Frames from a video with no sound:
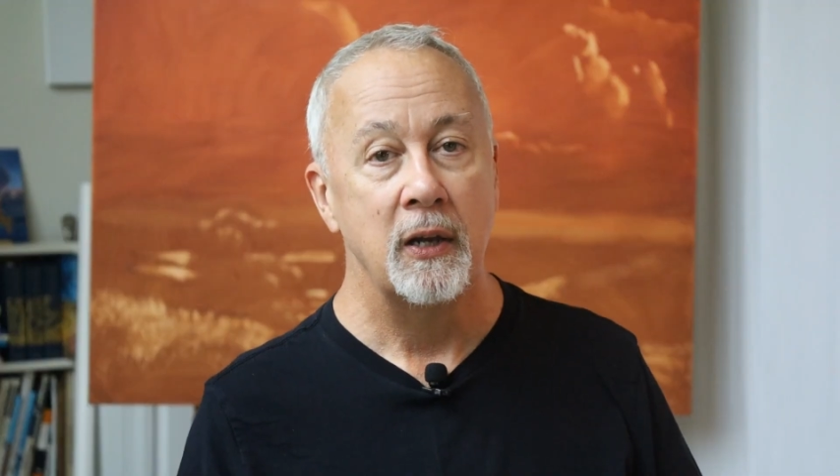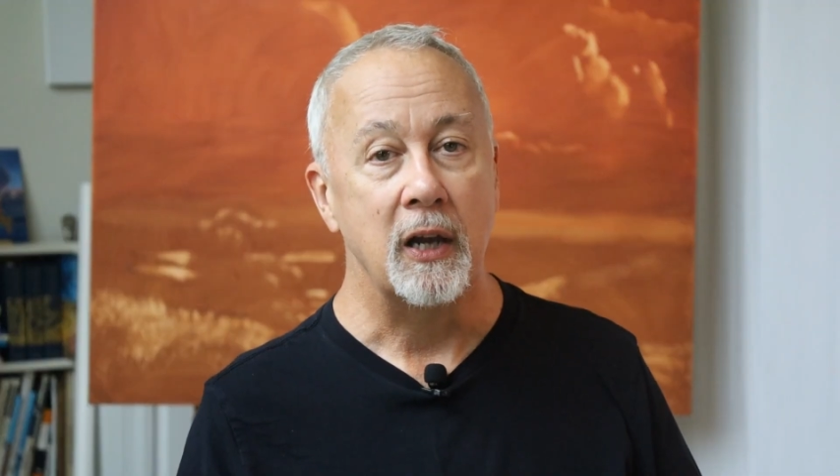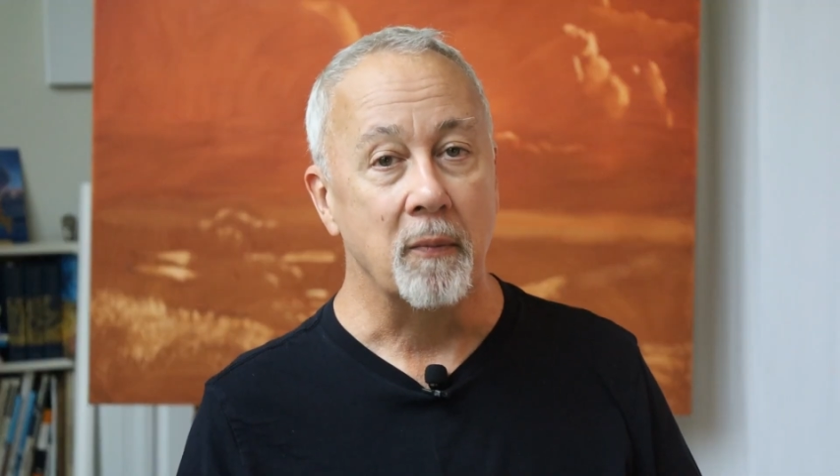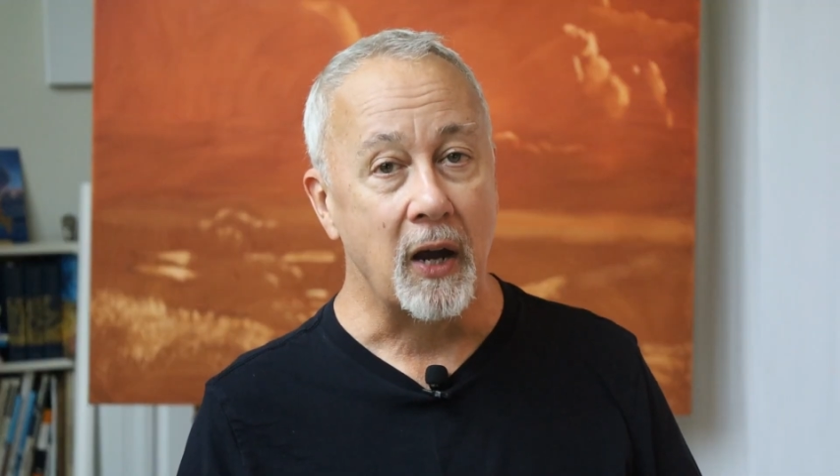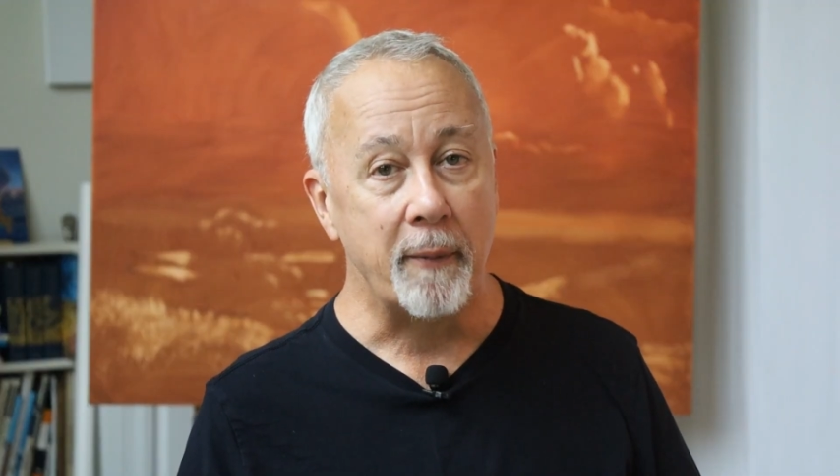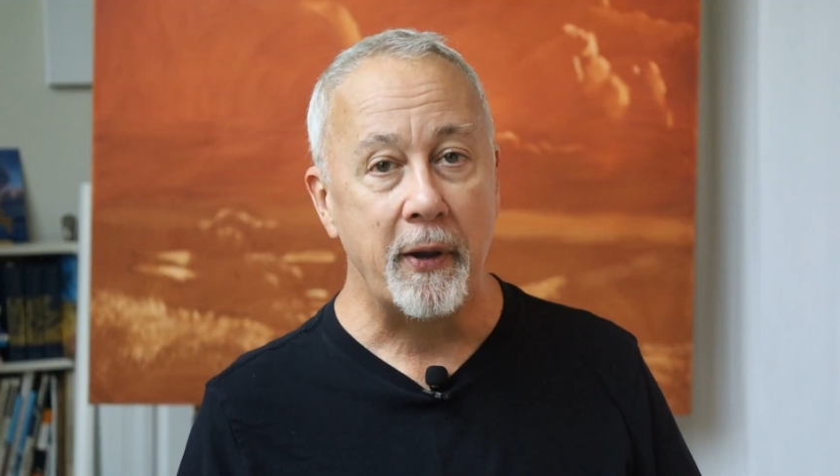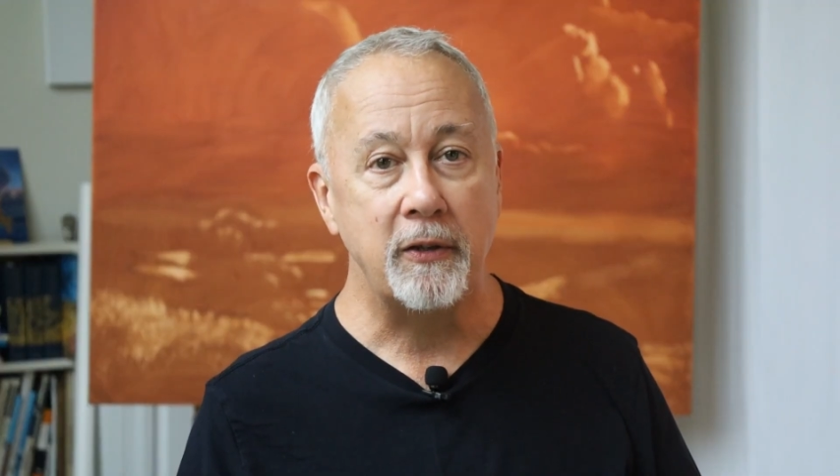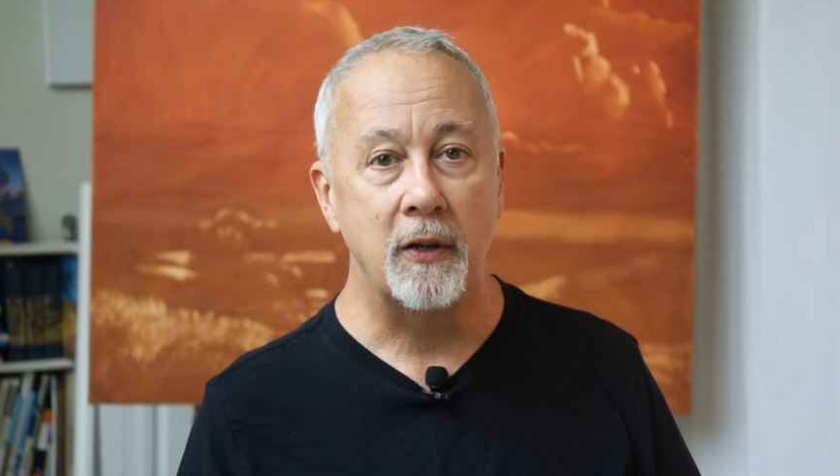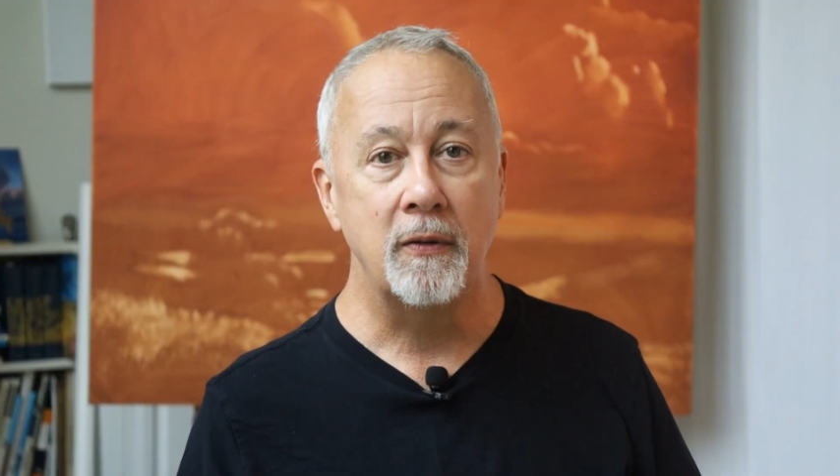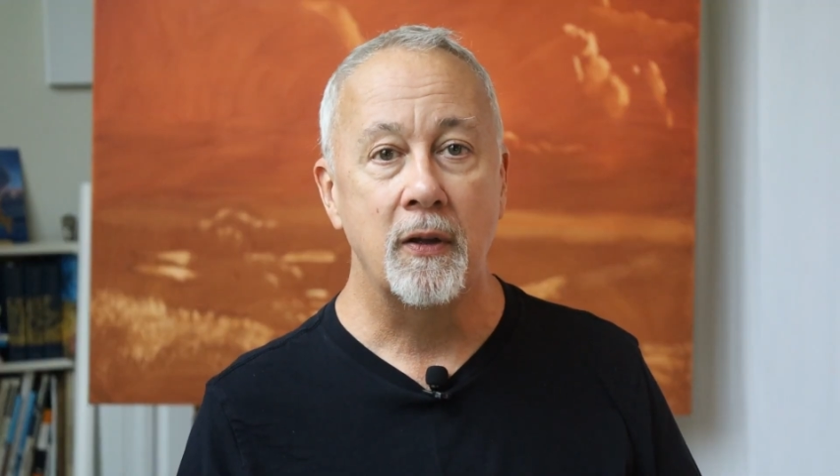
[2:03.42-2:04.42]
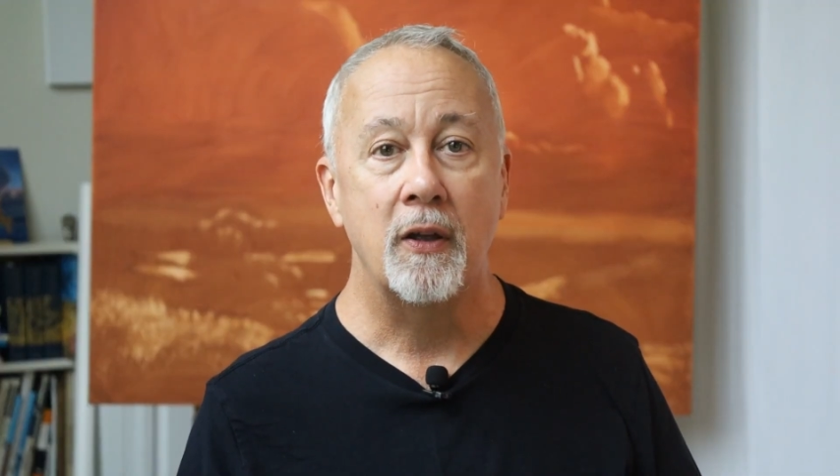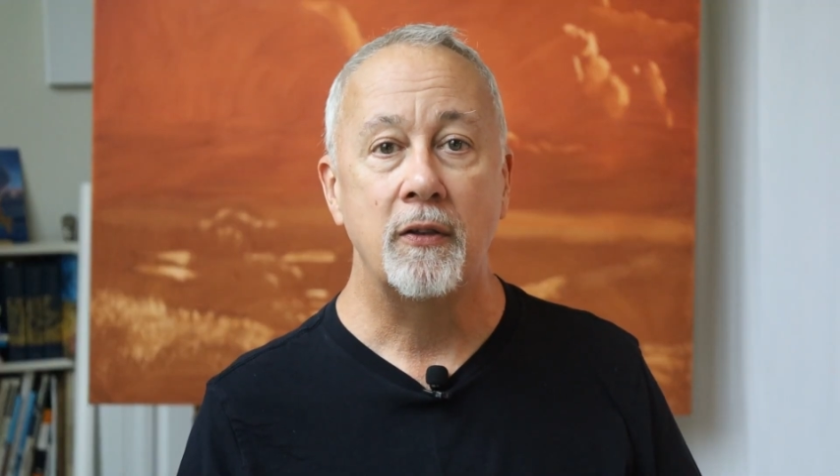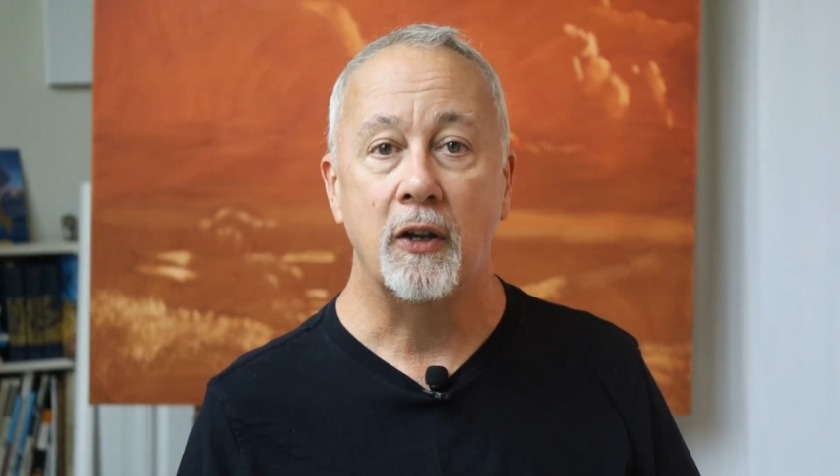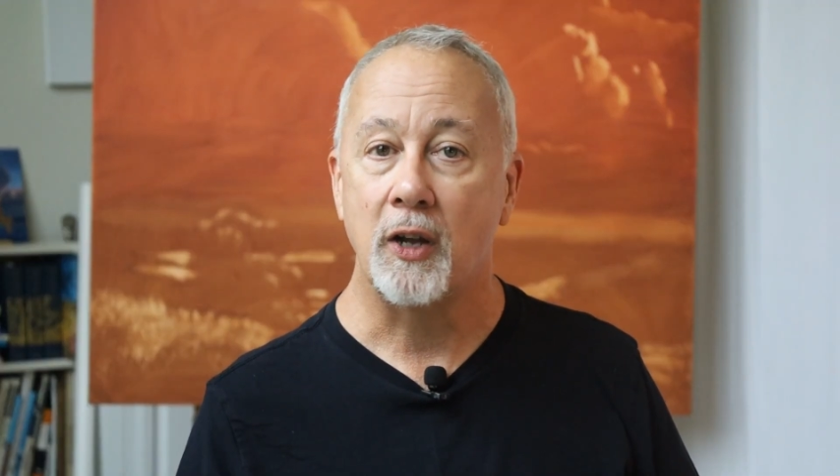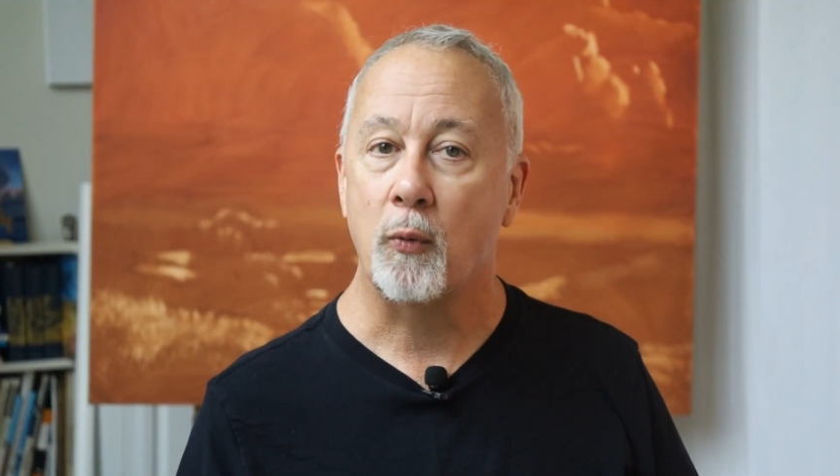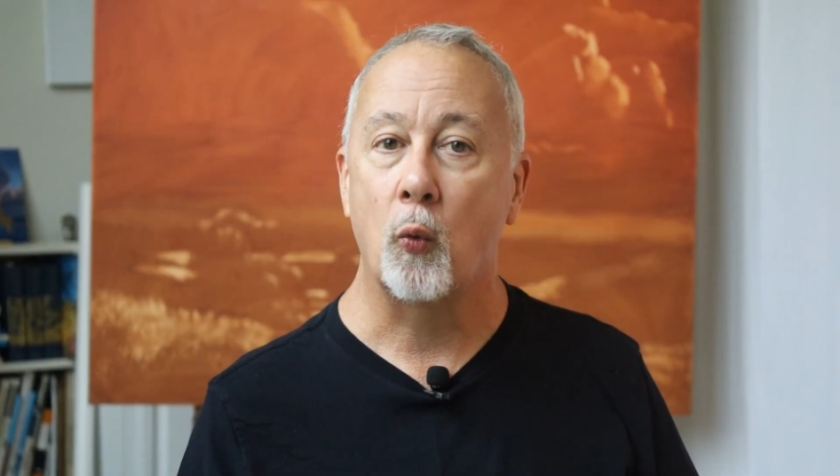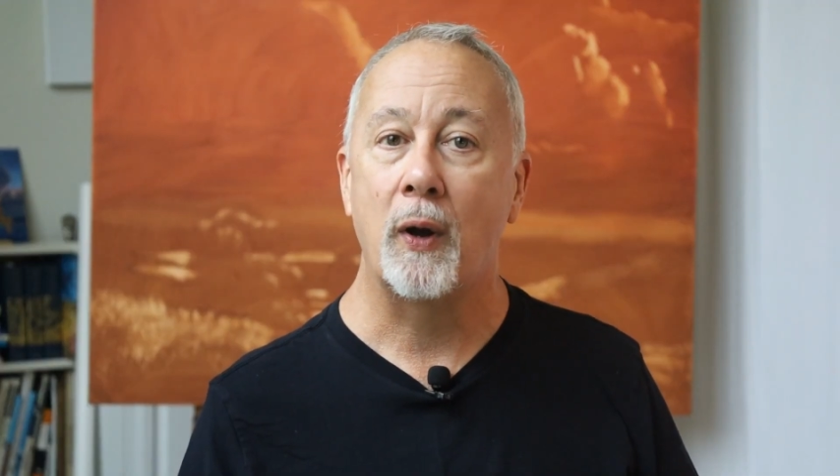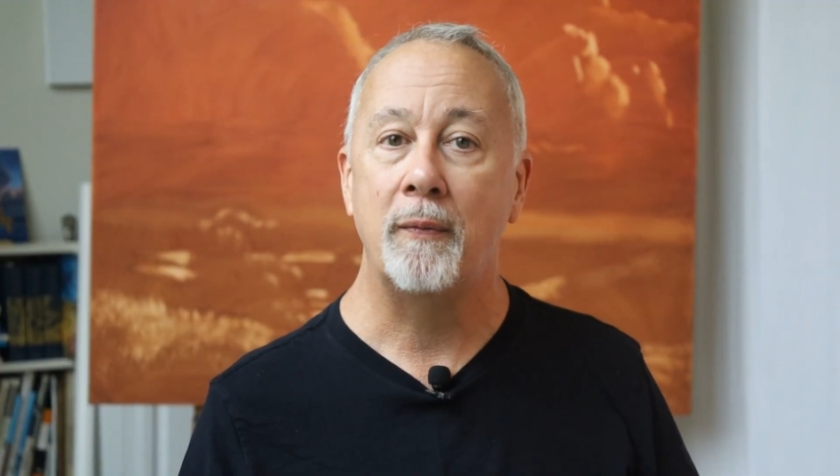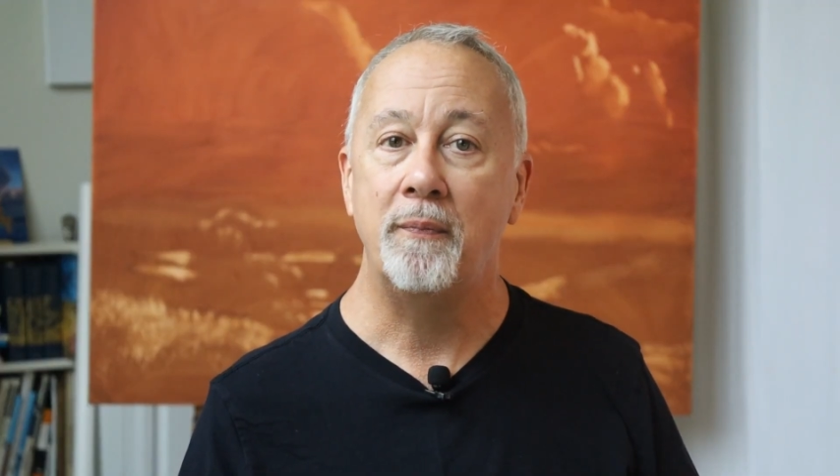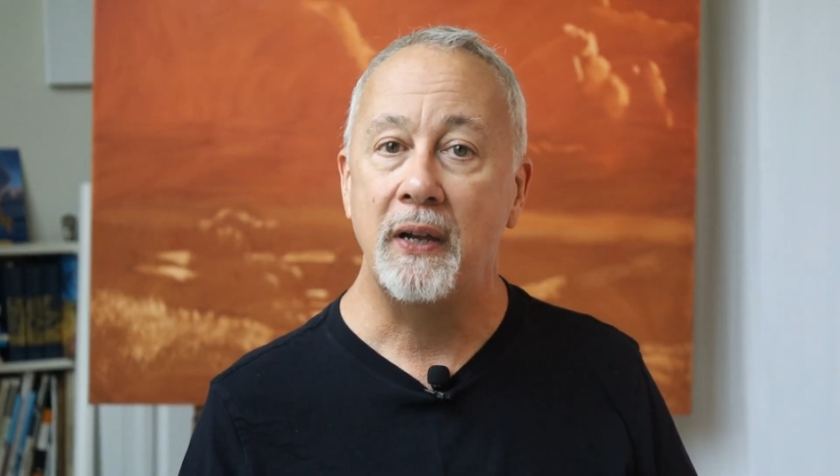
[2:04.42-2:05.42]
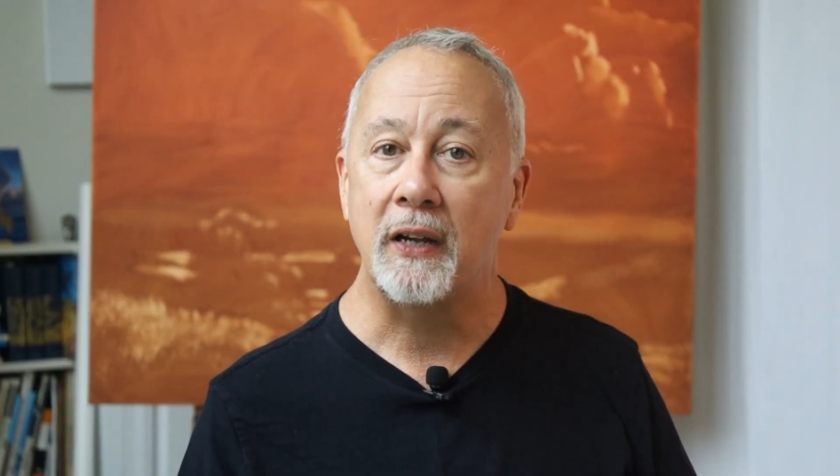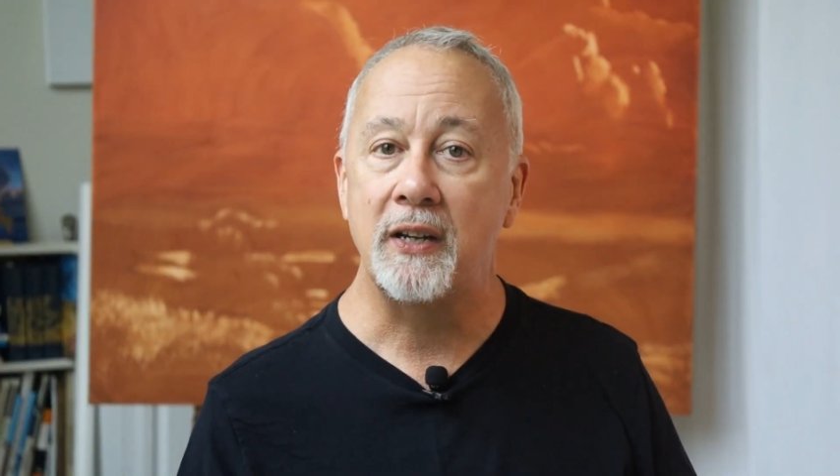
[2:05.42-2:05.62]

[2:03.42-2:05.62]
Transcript: In my opinion, the number one big